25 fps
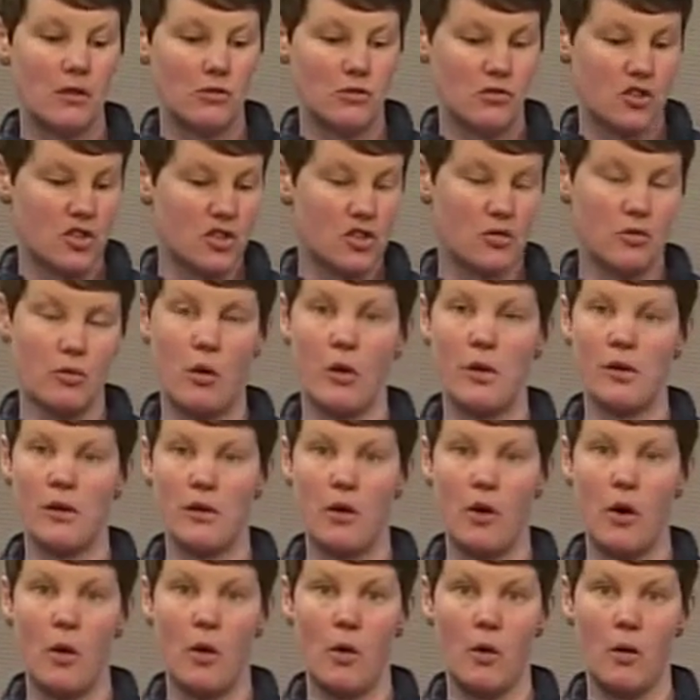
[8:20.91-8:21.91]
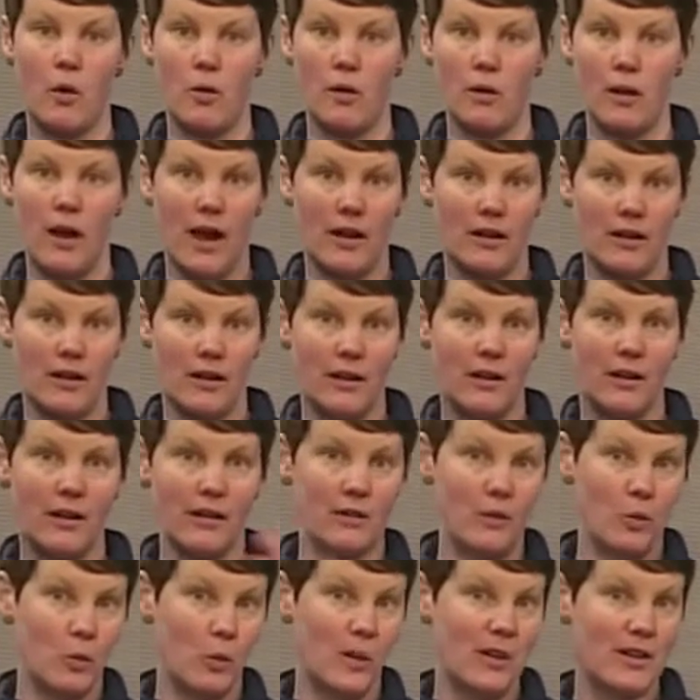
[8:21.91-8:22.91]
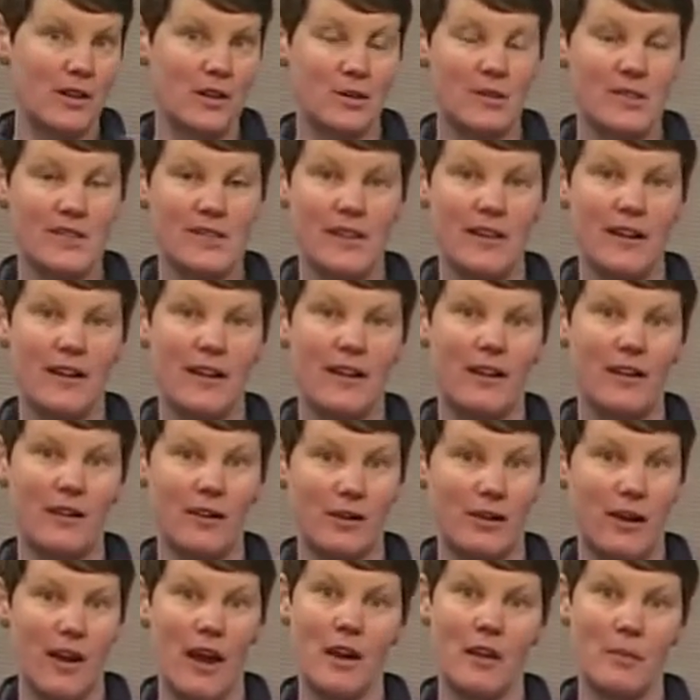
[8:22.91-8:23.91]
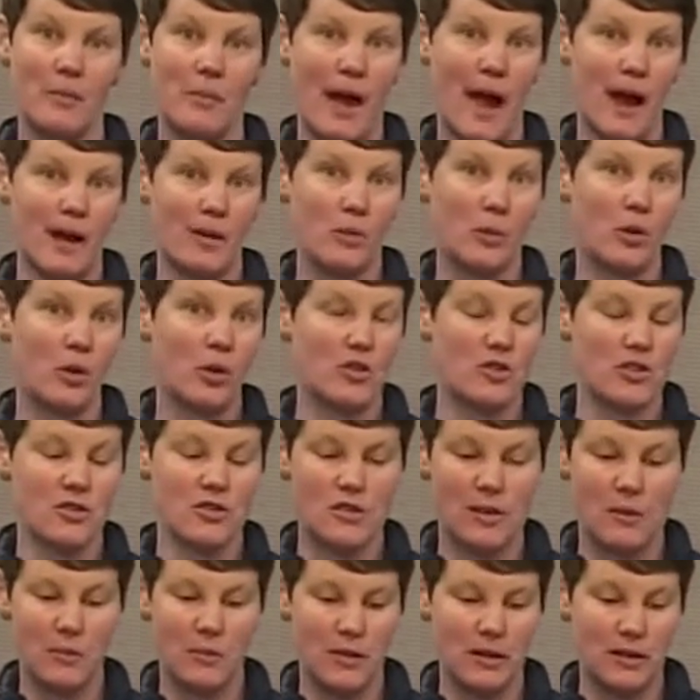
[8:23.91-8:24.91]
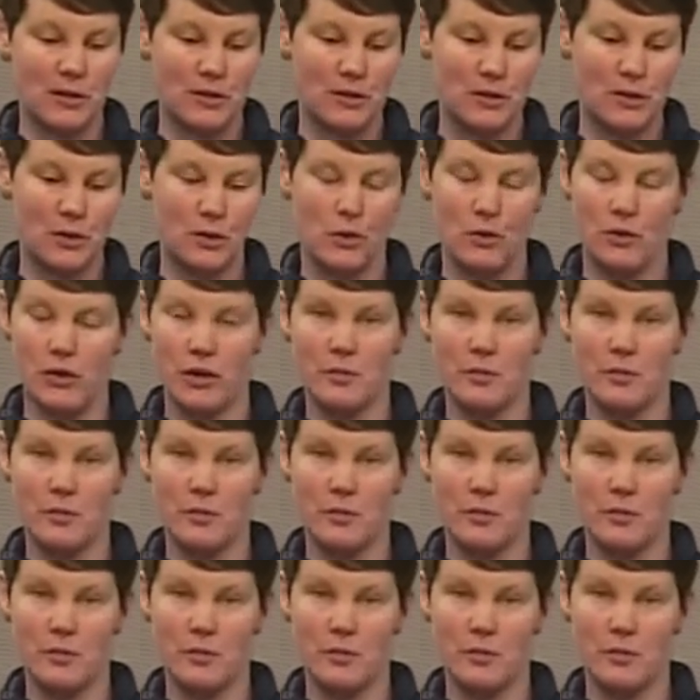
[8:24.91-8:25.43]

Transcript: just grow your own on a windowsill or on a back porch or something too.